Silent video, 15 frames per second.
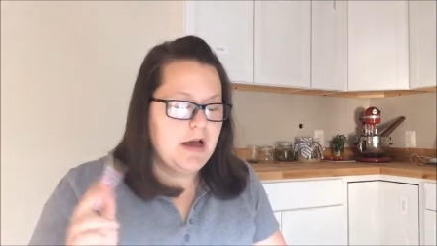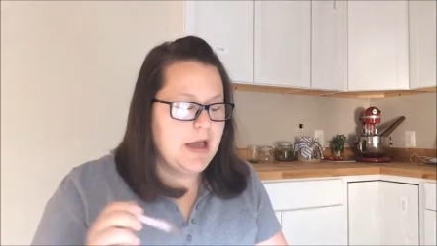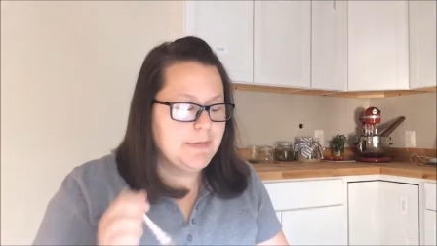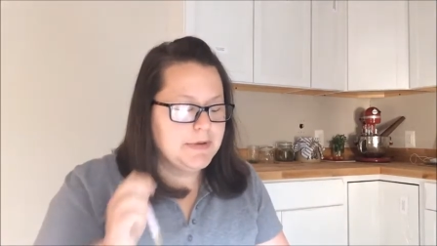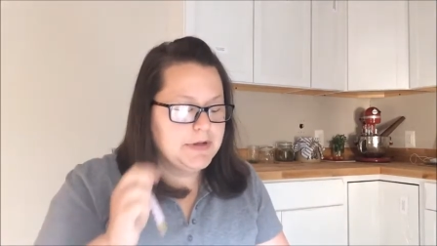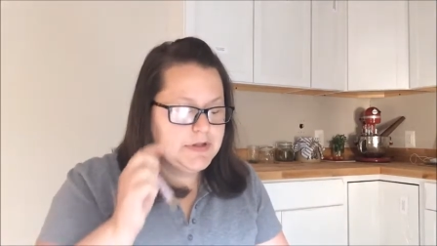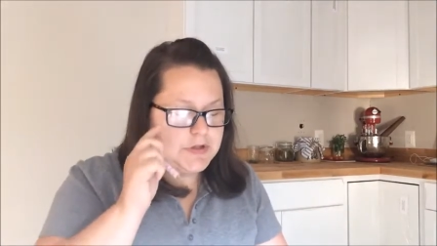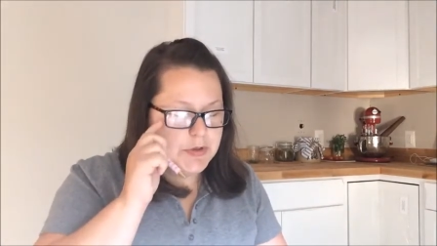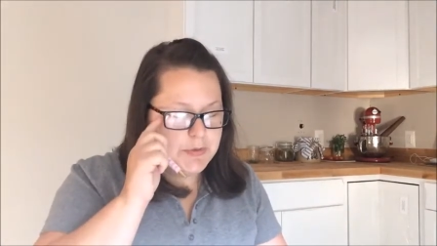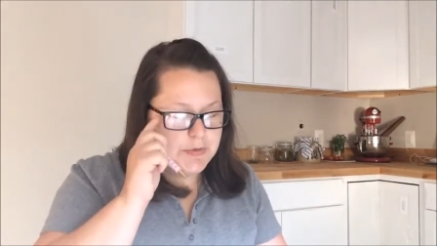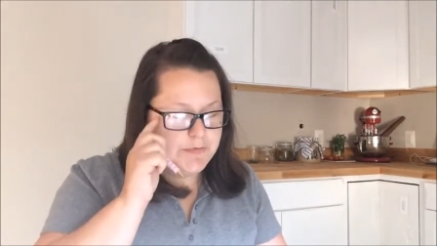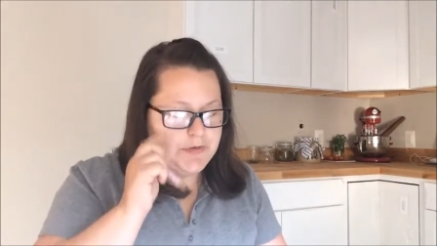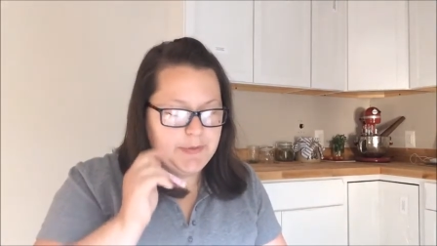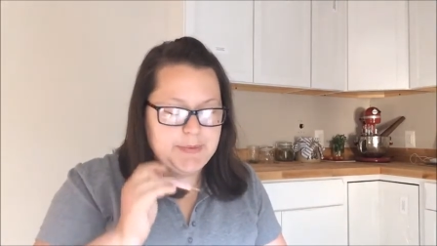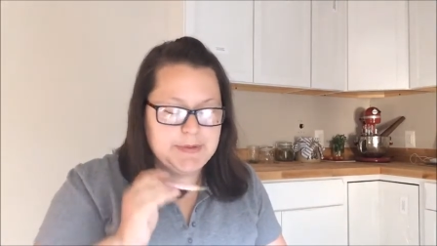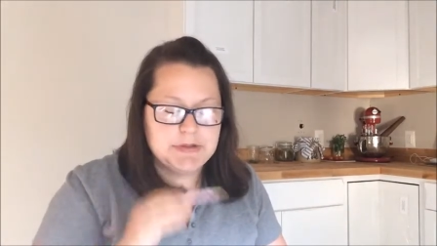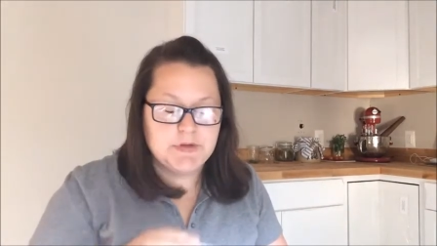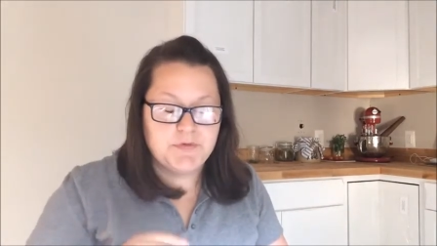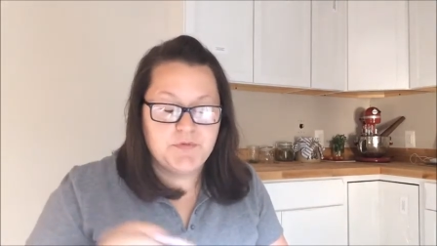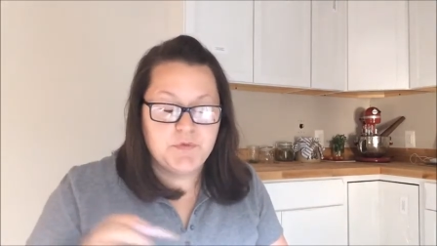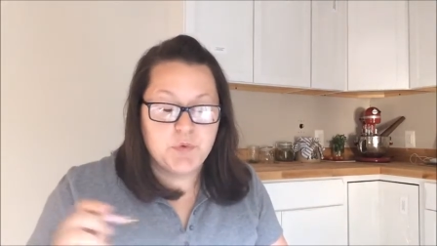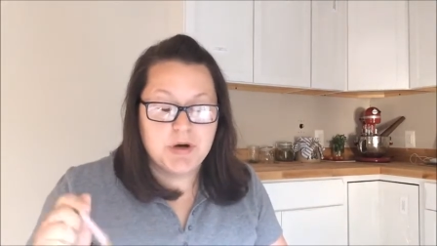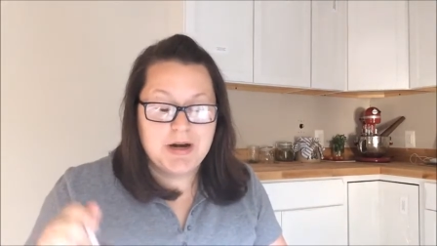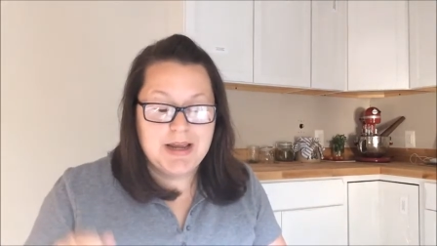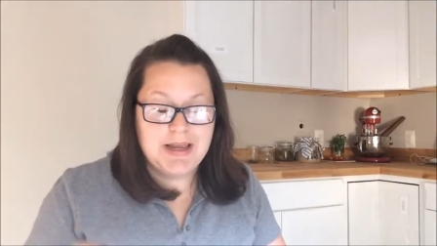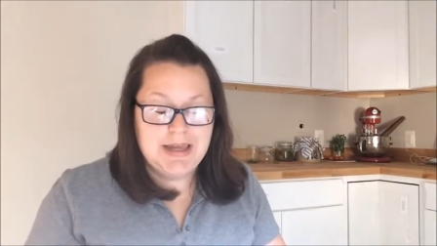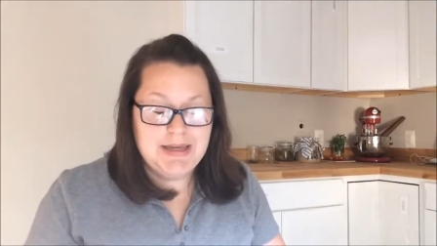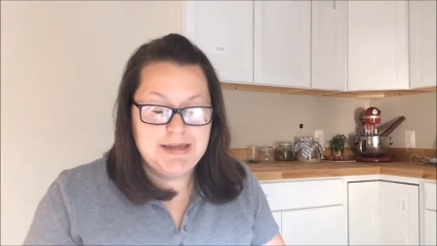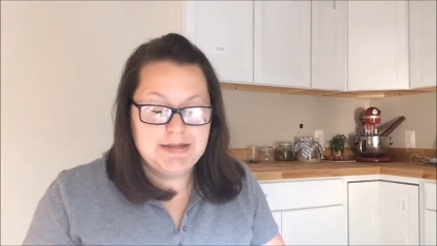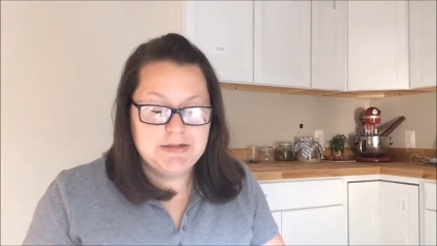I'm going to start with Philippians 4
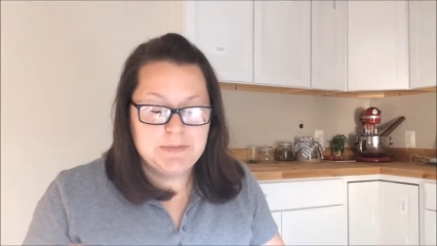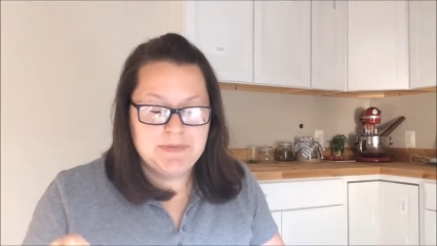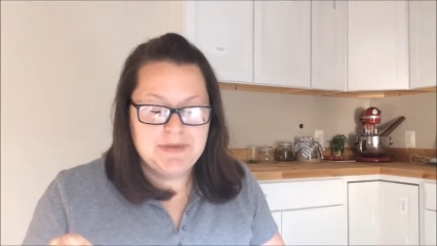8,